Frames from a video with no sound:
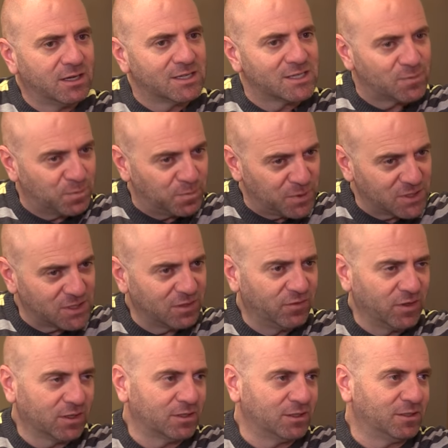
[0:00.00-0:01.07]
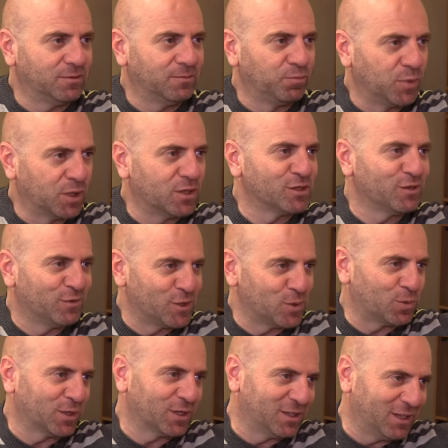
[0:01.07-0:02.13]
specifically because of his
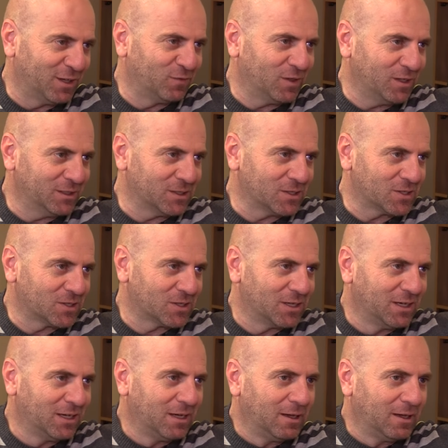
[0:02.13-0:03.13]
work in nonviolence.